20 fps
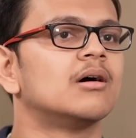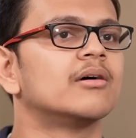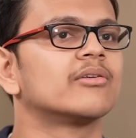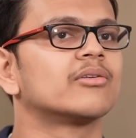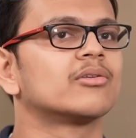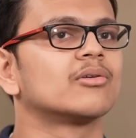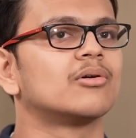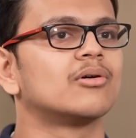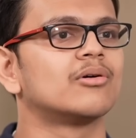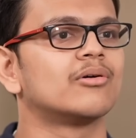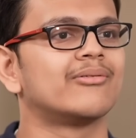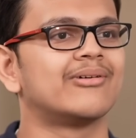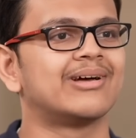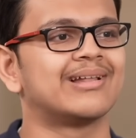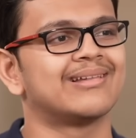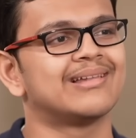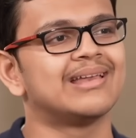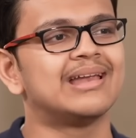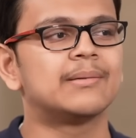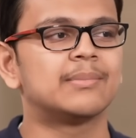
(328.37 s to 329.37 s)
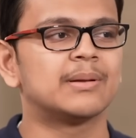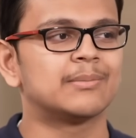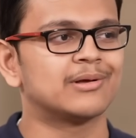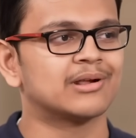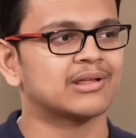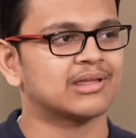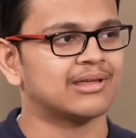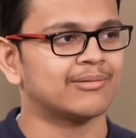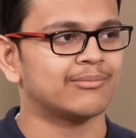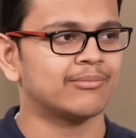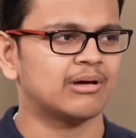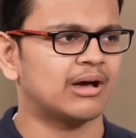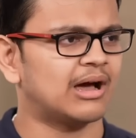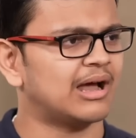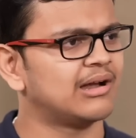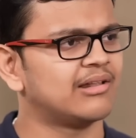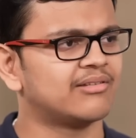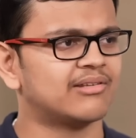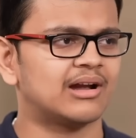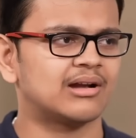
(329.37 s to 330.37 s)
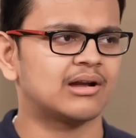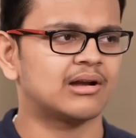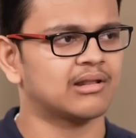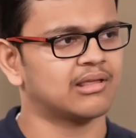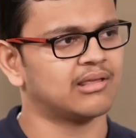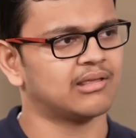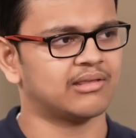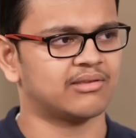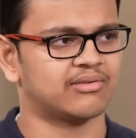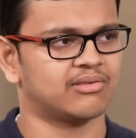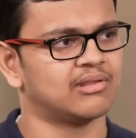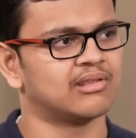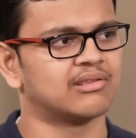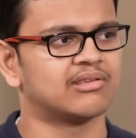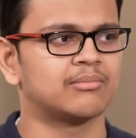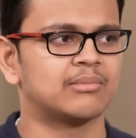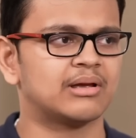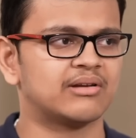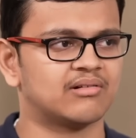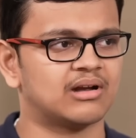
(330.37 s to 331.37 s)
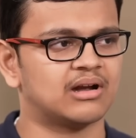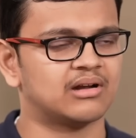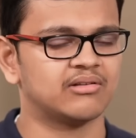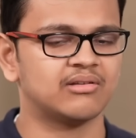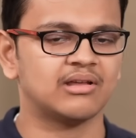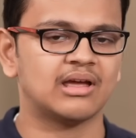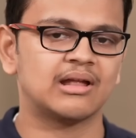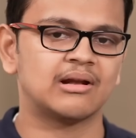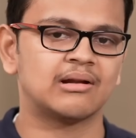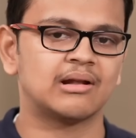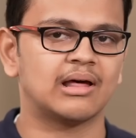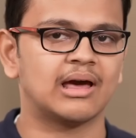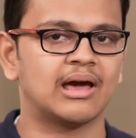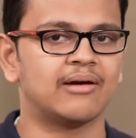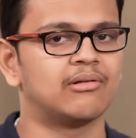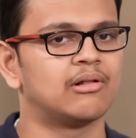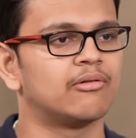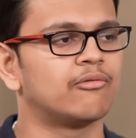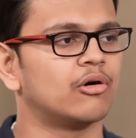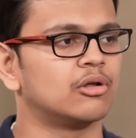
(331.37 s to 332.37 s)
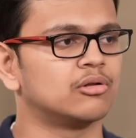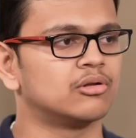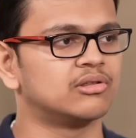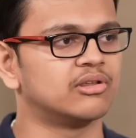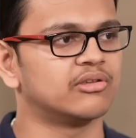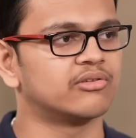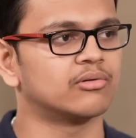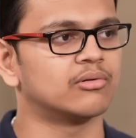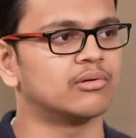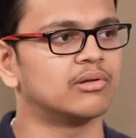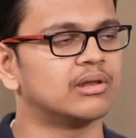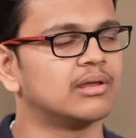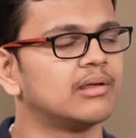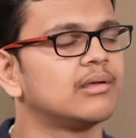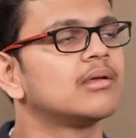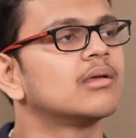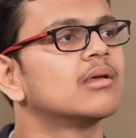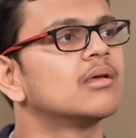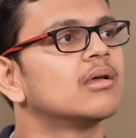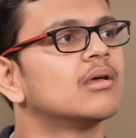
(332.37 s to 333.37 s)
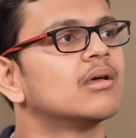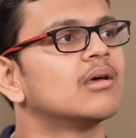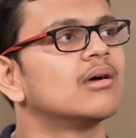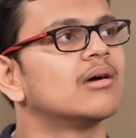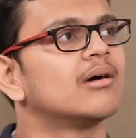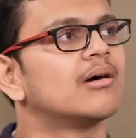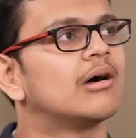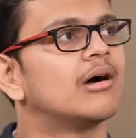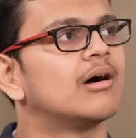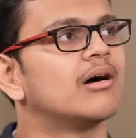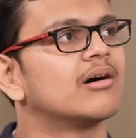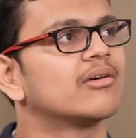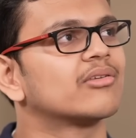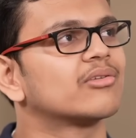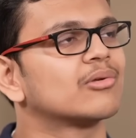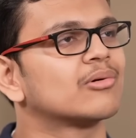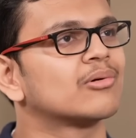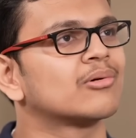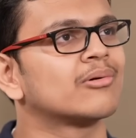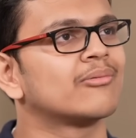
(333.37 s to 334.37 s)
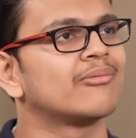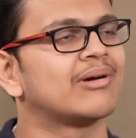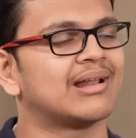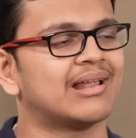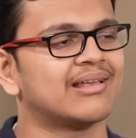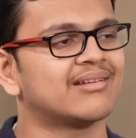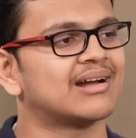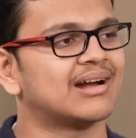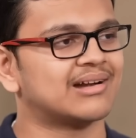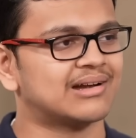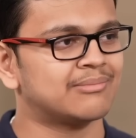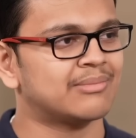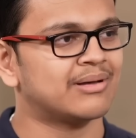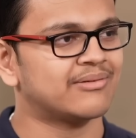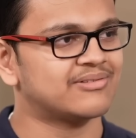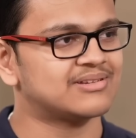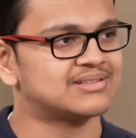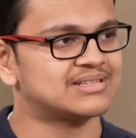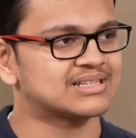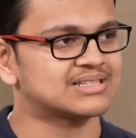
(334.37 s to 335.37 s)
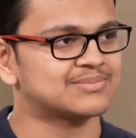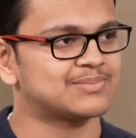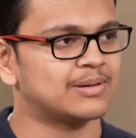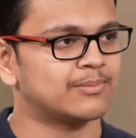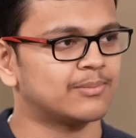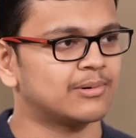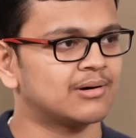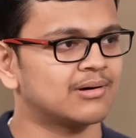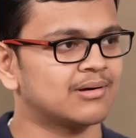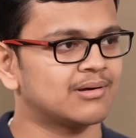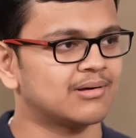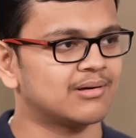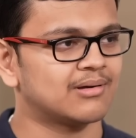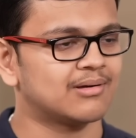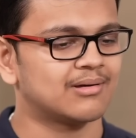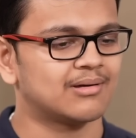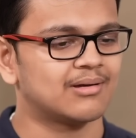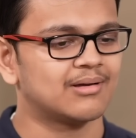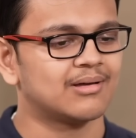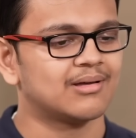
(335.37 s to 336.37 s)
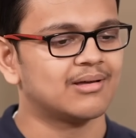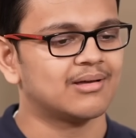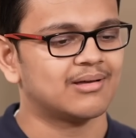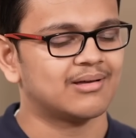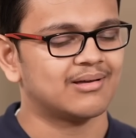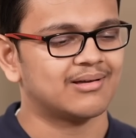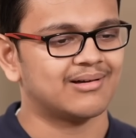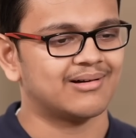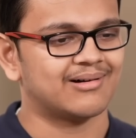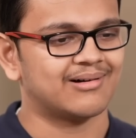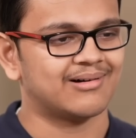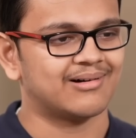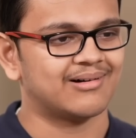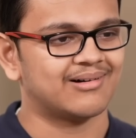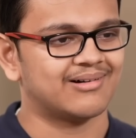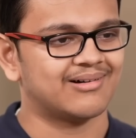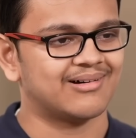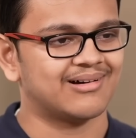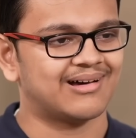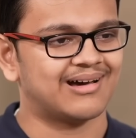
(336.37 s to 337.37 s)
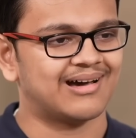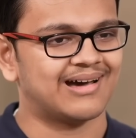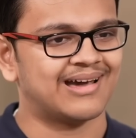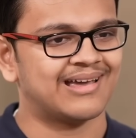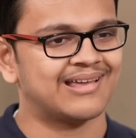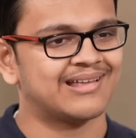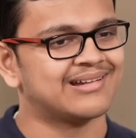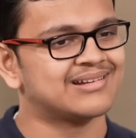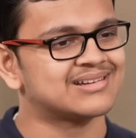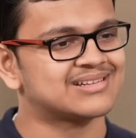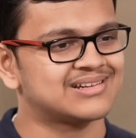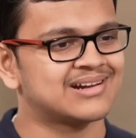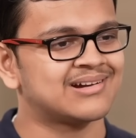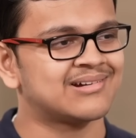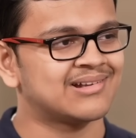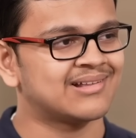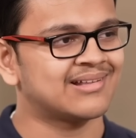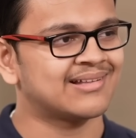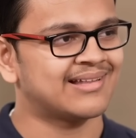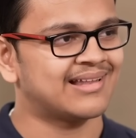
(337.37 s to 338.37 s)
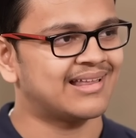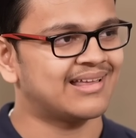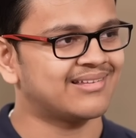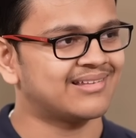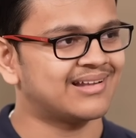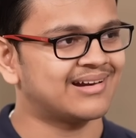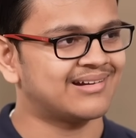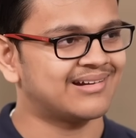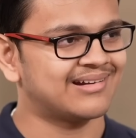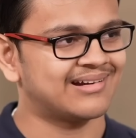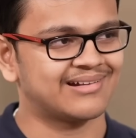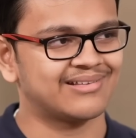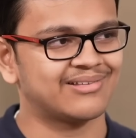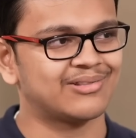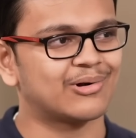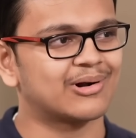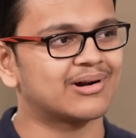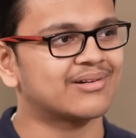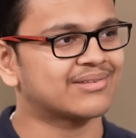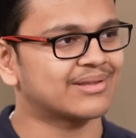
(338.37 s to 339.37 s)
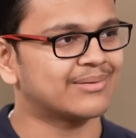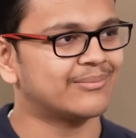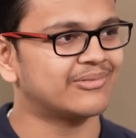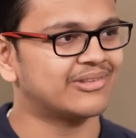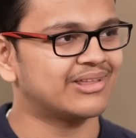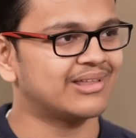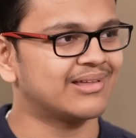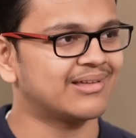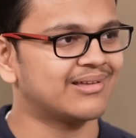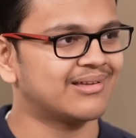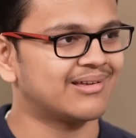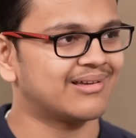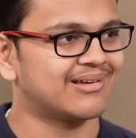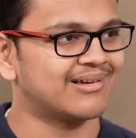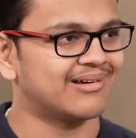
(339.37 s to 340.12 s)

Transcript: So when NEET paper came, I decided, yes, this is my strategy and I will follow this only. So when I started my physics paper, I instantly realized that it is not something